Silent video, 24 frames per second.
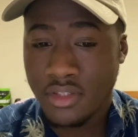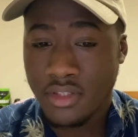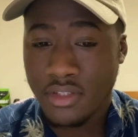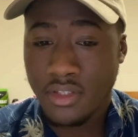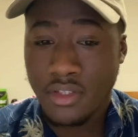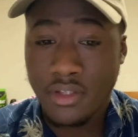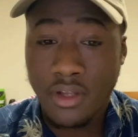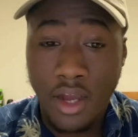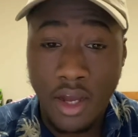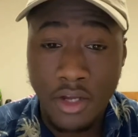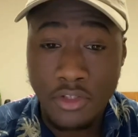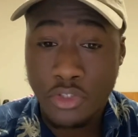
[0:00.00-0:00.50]

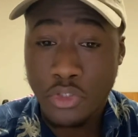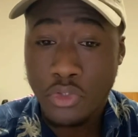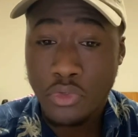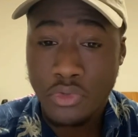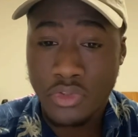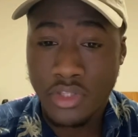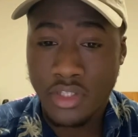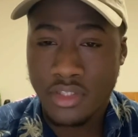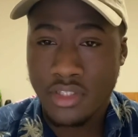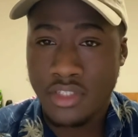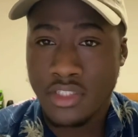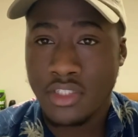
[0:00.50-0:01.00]

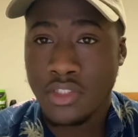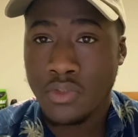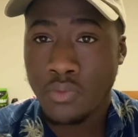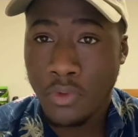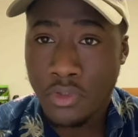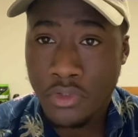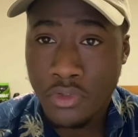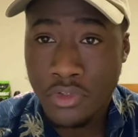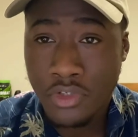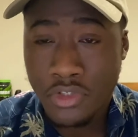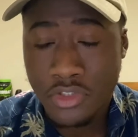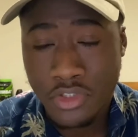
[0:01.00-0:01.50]
this is what
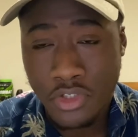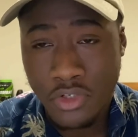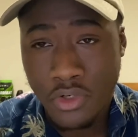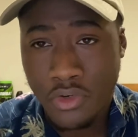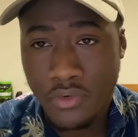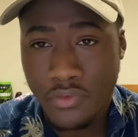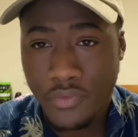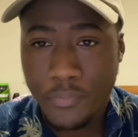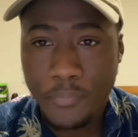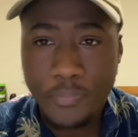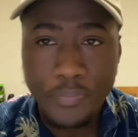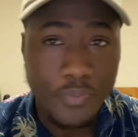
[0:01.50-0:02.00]
you deserve?
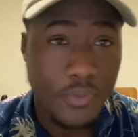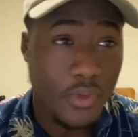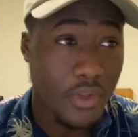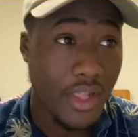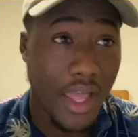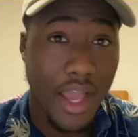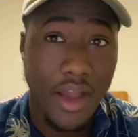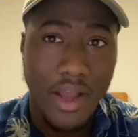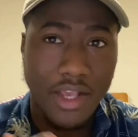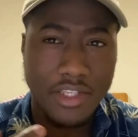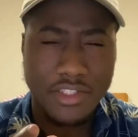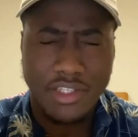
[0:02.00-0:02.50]
Now
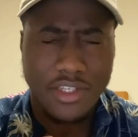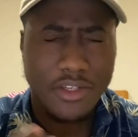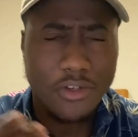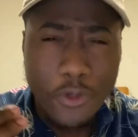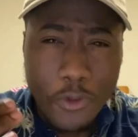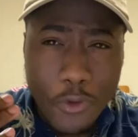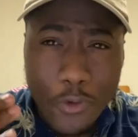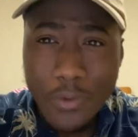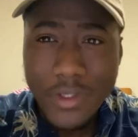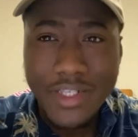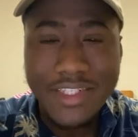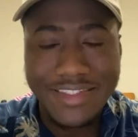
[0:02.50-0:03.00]
I was like,
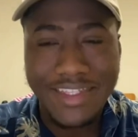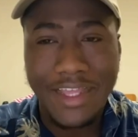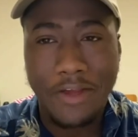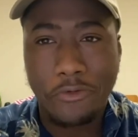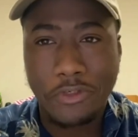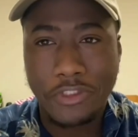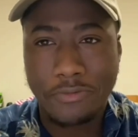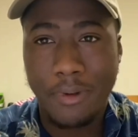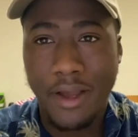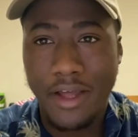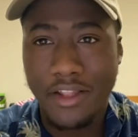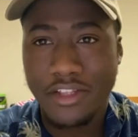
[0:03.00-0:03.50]
who is that
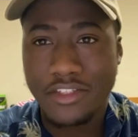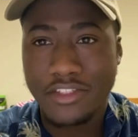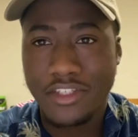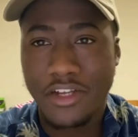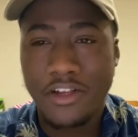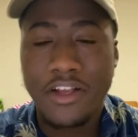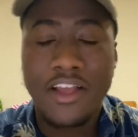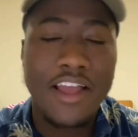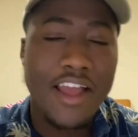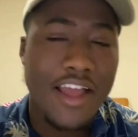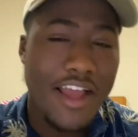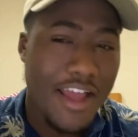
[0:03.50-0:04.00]
responding to?
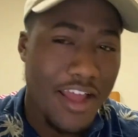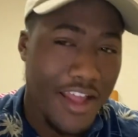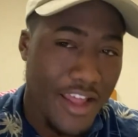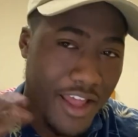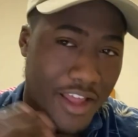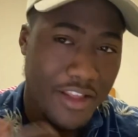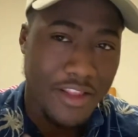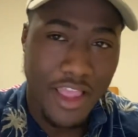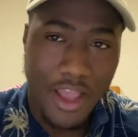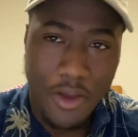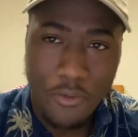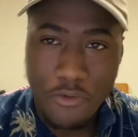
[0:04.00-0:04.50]
And
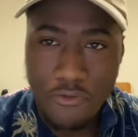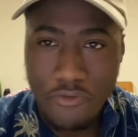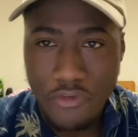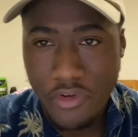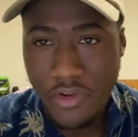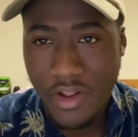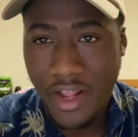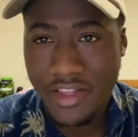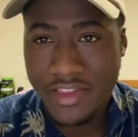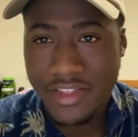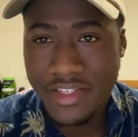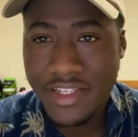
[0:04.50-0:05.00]
now we figure
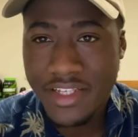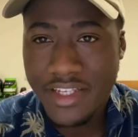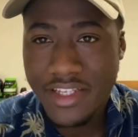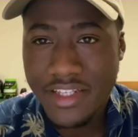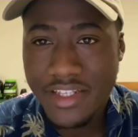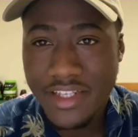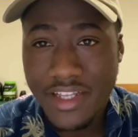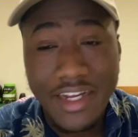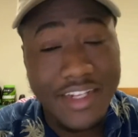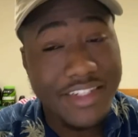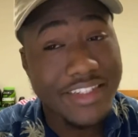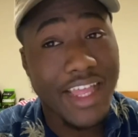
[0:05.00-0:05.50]
out at the end
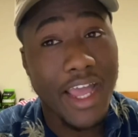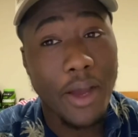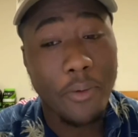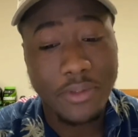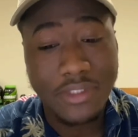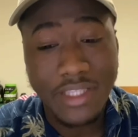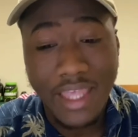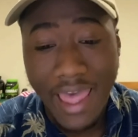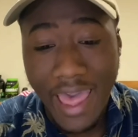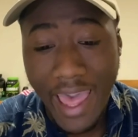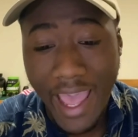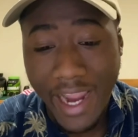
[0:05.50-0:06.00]
that was
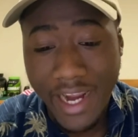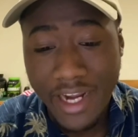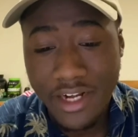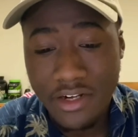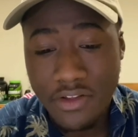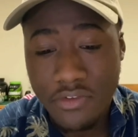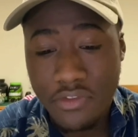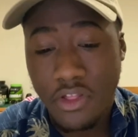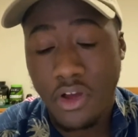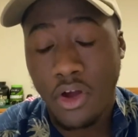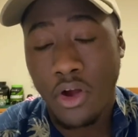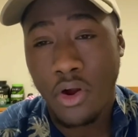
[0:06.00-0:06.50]
Agatha
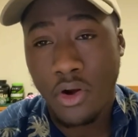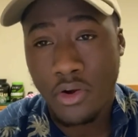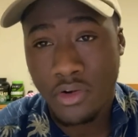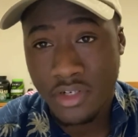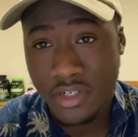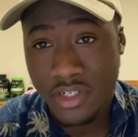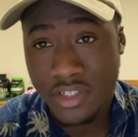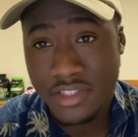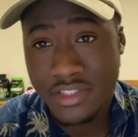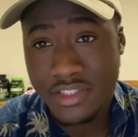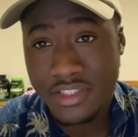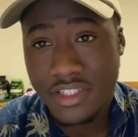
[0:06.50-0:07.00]

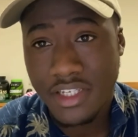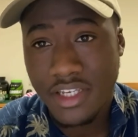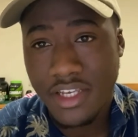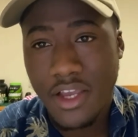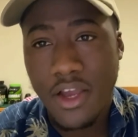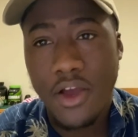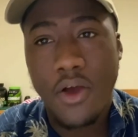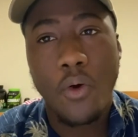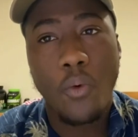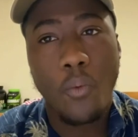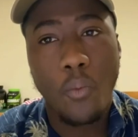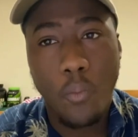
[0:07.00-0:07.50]
Harkness.
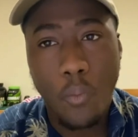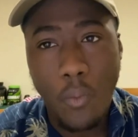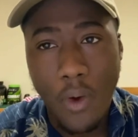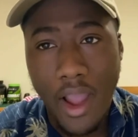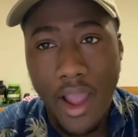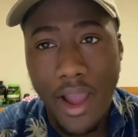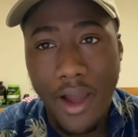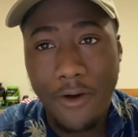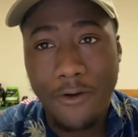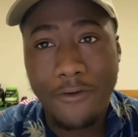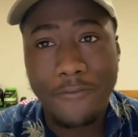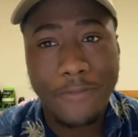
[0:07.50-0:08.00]

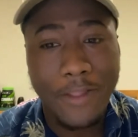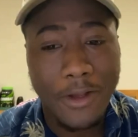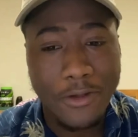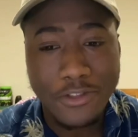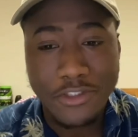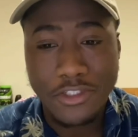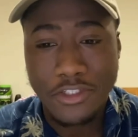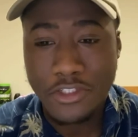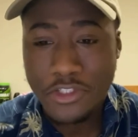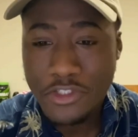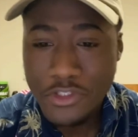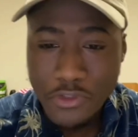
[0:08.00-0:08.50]
Wow, now it's a
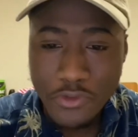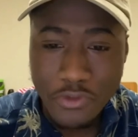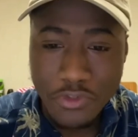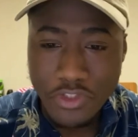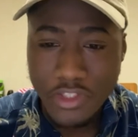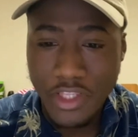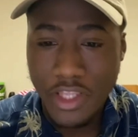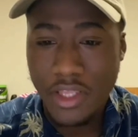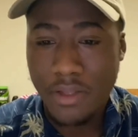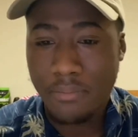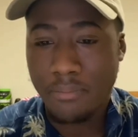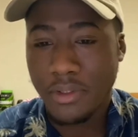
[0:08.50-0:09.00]
huge
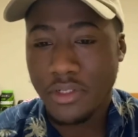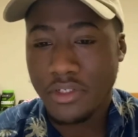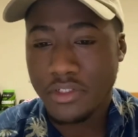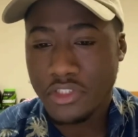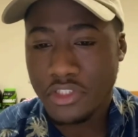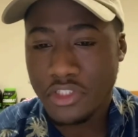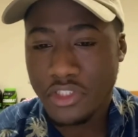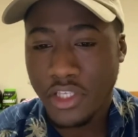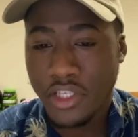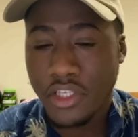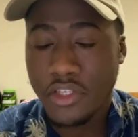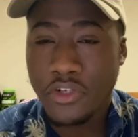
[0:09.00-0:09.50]
thing. But she's
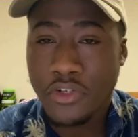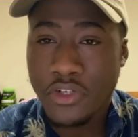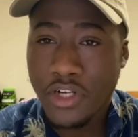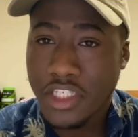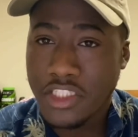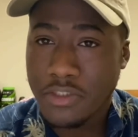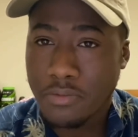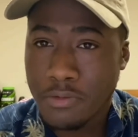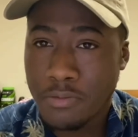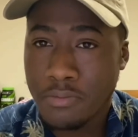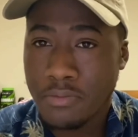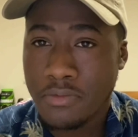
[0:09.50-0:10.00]
like, "You're not
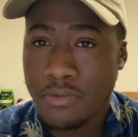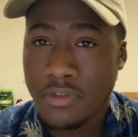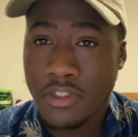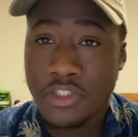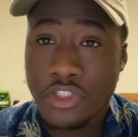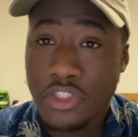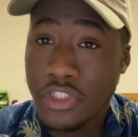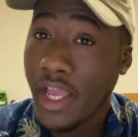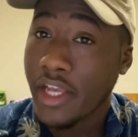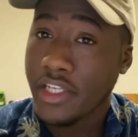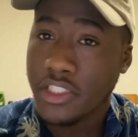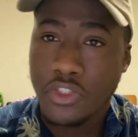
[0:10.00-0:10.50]
supposed." Then
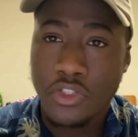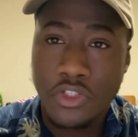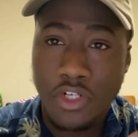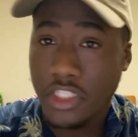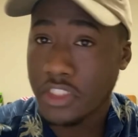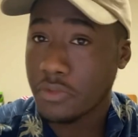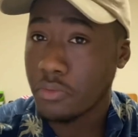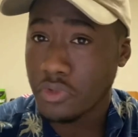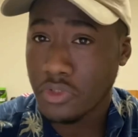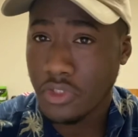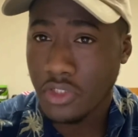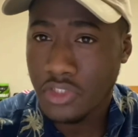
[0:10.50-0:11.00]
she asks, "You're not
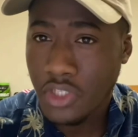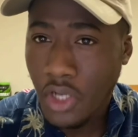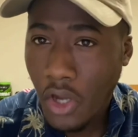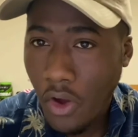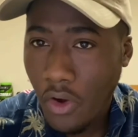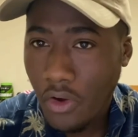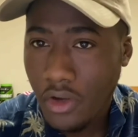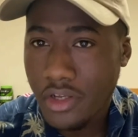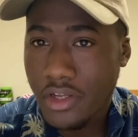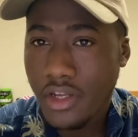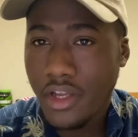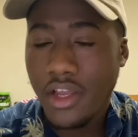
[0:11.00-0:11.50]
supposed to
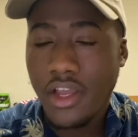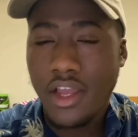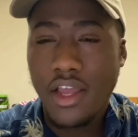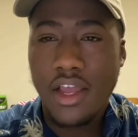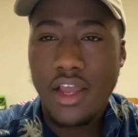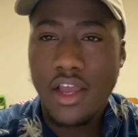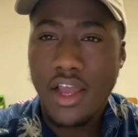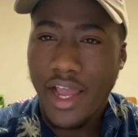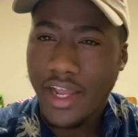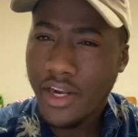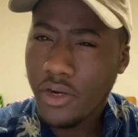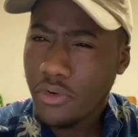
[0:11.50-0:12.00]
talk."
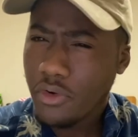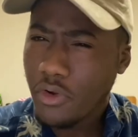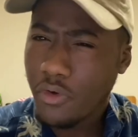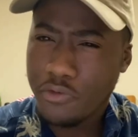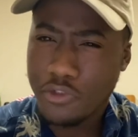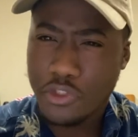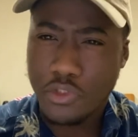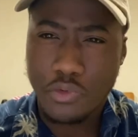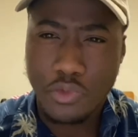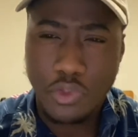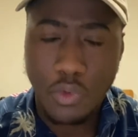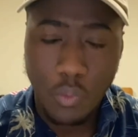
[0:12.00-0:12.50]
I don't know if she
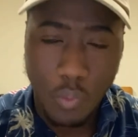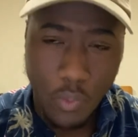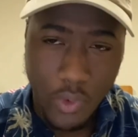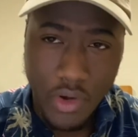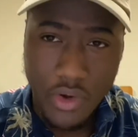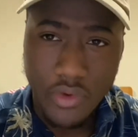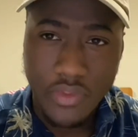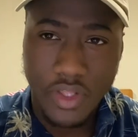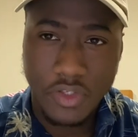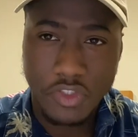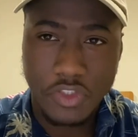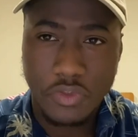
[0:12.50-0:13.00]
was aware
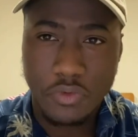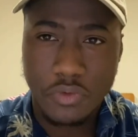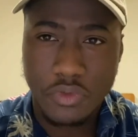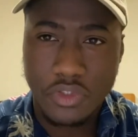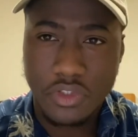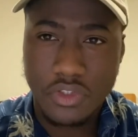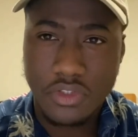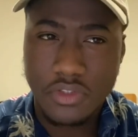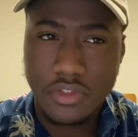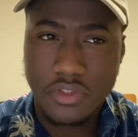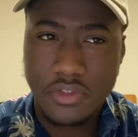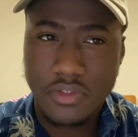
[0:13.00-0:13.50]
that she
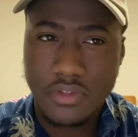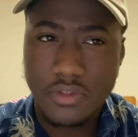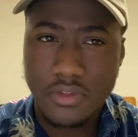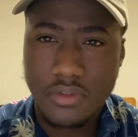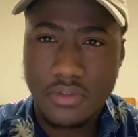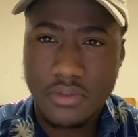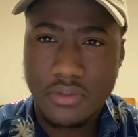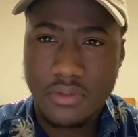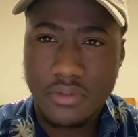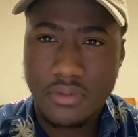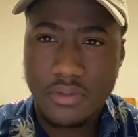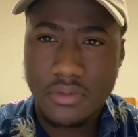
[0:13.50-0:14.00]
was
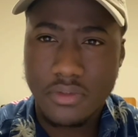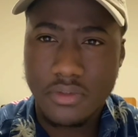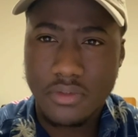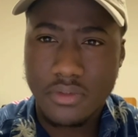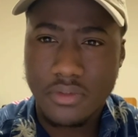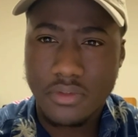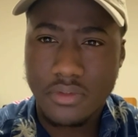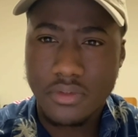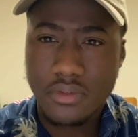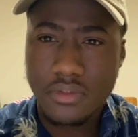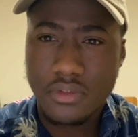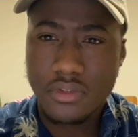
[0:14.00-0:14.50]

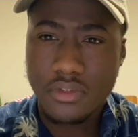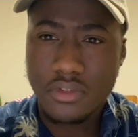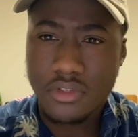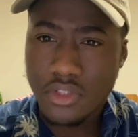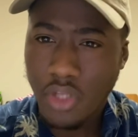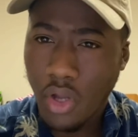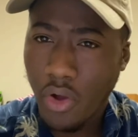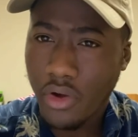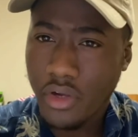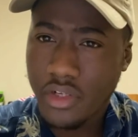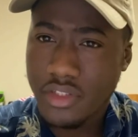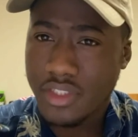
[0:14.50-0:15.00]

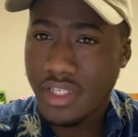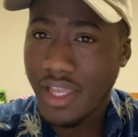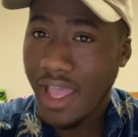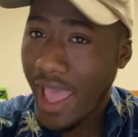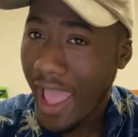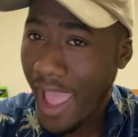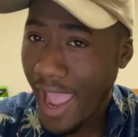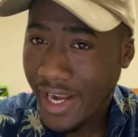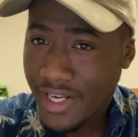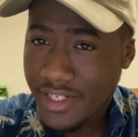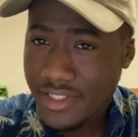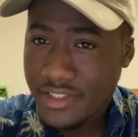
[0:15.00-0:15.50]
talking to
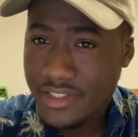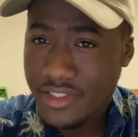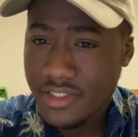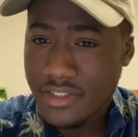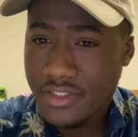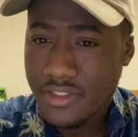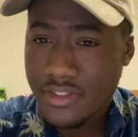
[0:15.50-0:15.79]
Agnes,